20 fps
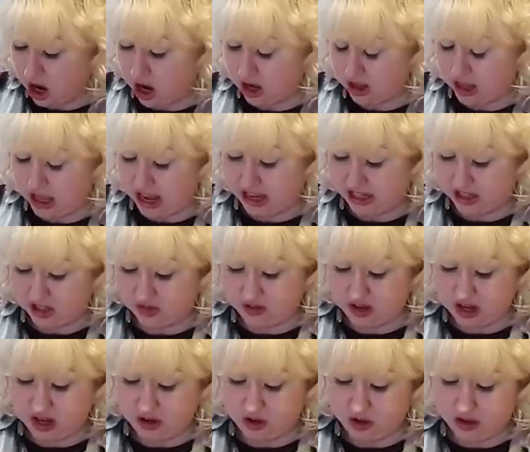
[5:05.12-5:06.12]
Our last
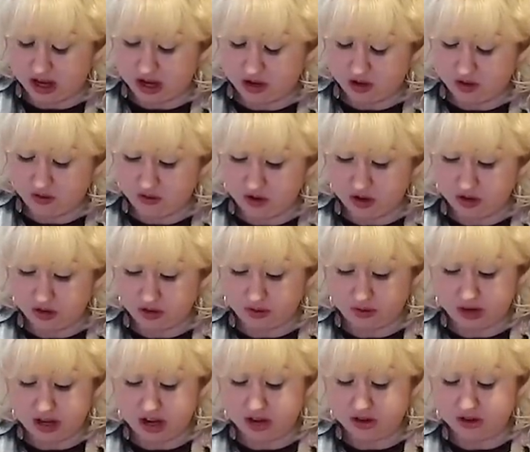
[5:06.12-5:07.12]
vehicle had over
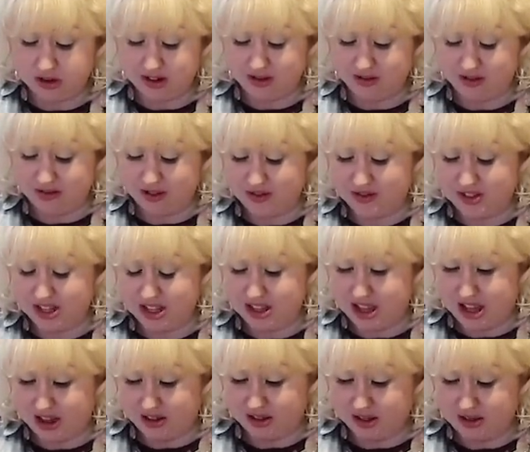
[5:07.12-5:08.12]
three hundred fifty
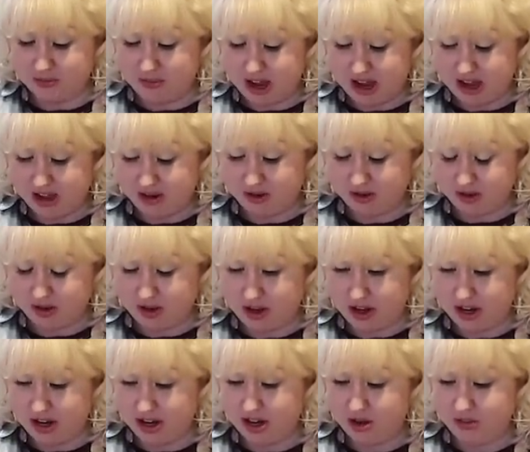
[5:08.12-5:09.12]
thousand miles on it.